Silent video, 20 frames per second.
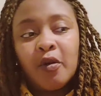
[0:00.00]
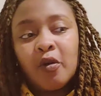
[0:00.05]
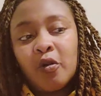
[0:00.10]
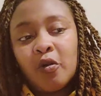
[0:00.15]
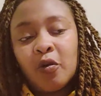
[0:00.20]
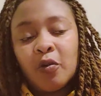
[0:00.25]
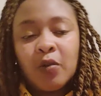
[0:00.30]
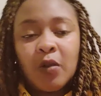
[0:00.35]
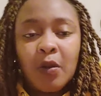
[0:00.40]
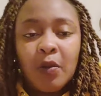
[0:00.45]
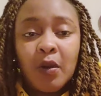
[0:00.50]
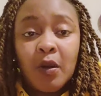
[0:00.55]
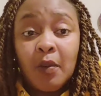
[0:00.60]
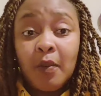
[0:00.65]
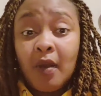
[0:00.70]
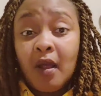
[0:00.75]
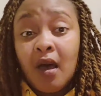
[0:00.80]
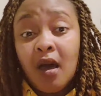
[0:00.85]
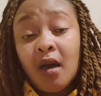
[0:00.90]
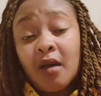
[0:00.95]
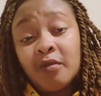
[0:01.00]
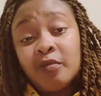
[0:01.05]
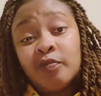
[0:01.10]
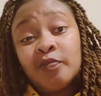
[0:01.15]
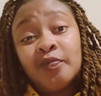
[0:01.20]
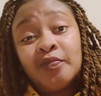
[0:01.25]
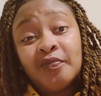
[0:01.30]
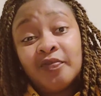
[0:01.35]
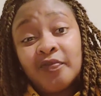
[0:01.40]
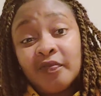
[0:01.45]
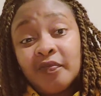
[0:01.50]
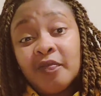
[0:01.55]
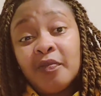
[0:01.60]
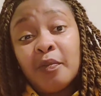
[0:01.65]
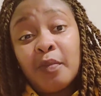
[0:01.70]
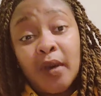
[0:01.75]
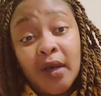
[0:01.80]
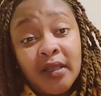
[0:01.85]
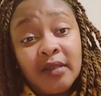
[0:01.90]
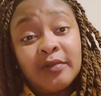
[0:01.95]
oh blah blah blah.
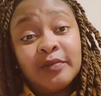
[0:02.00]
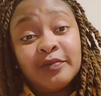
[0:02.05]
But